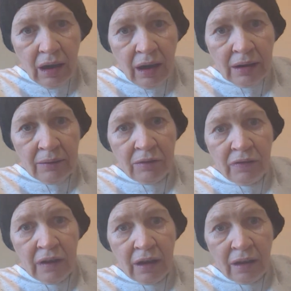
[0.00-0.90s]
and
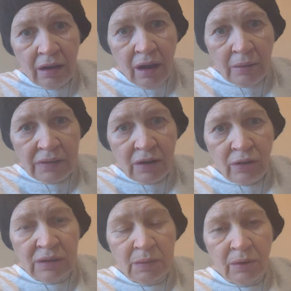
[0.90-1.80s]
everything. And I was in
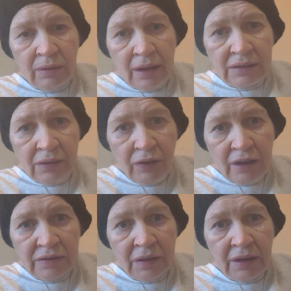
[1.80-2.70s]
hospital, and that's the
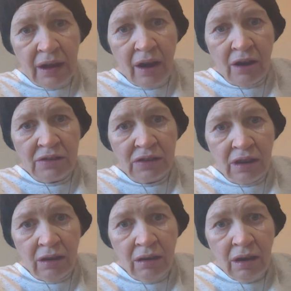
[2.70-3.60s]
first thing they ask
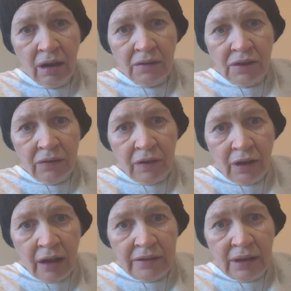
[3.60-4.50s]
you: do you feel
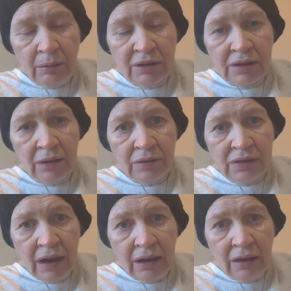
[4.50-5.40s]
like someone's
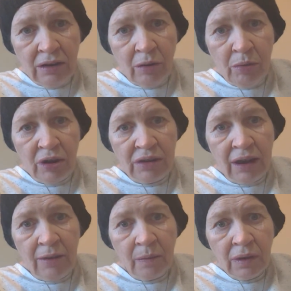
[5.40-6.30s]
overtaking your
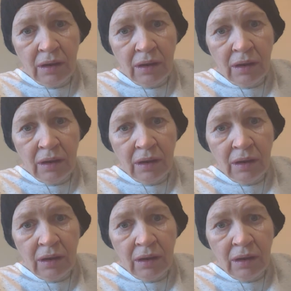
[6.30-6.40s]
body?